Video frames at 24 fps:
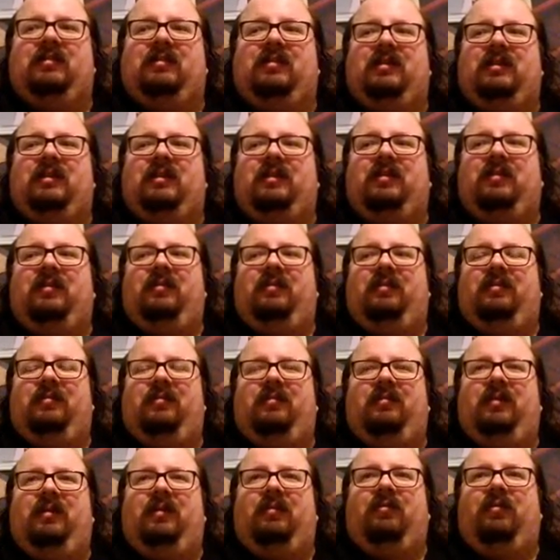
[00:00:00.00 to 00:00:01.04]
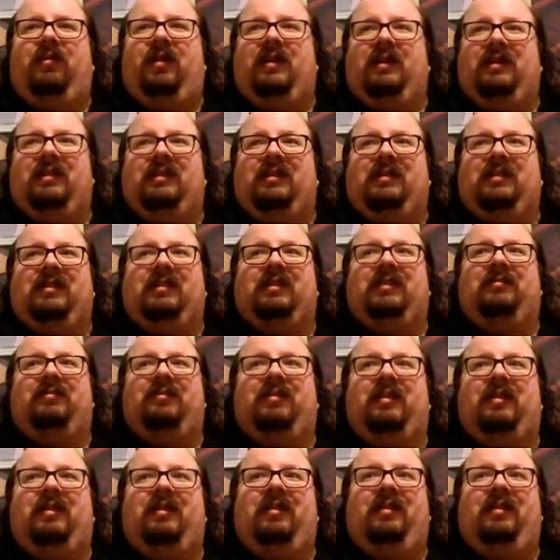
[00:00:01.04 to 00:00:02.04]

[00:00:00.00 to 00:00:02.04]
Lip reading: It was a real renaissance of